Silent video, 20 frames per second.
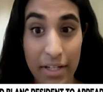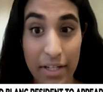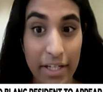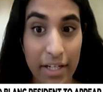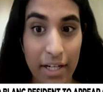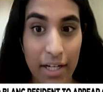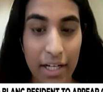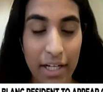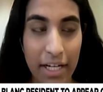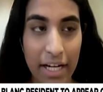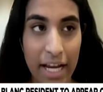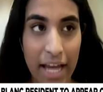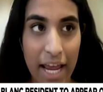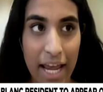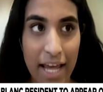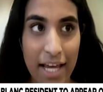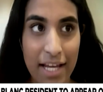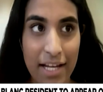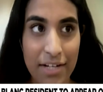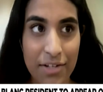young,
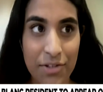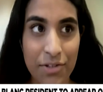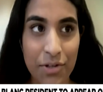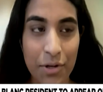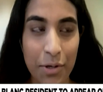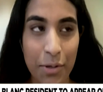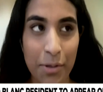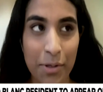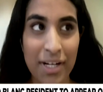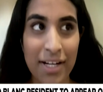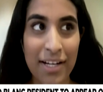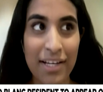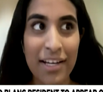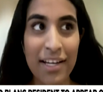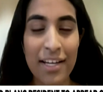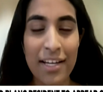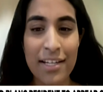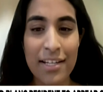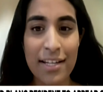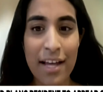and so
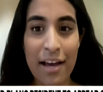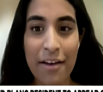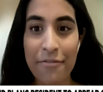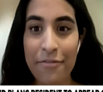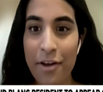to have the